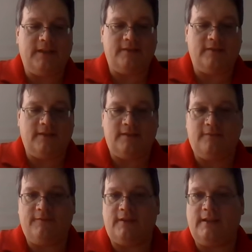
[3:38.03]

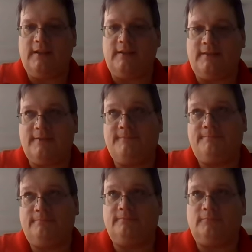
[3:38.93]
It's
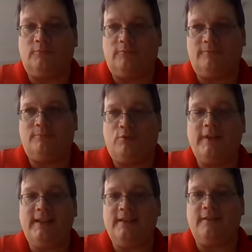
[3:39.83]

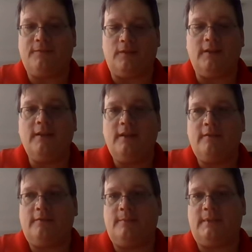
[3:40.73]
pretty different
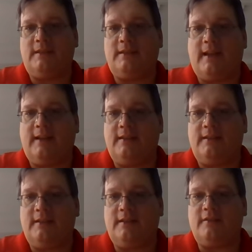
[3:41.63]
from the
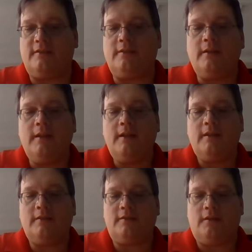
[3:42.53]
2nd edition.
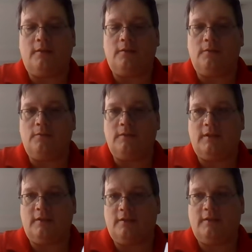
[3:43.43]
So
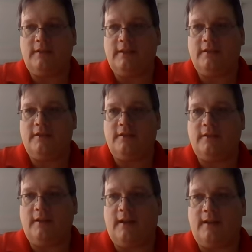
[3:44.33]
the 3rd
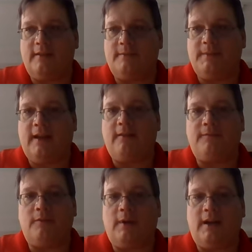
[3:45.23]
edition has been out
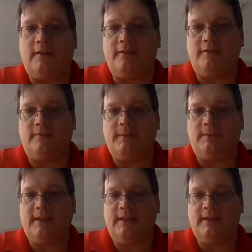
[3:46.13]
for a while. You should be
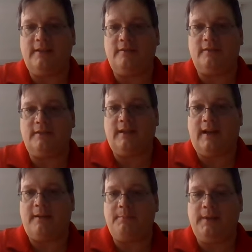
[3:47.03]
able to get a used
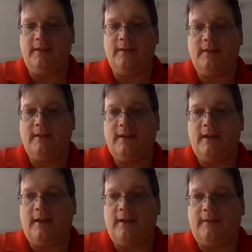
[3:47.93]
copy,
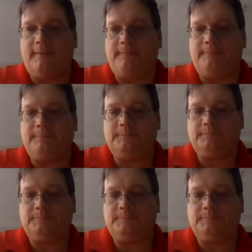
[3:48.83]
and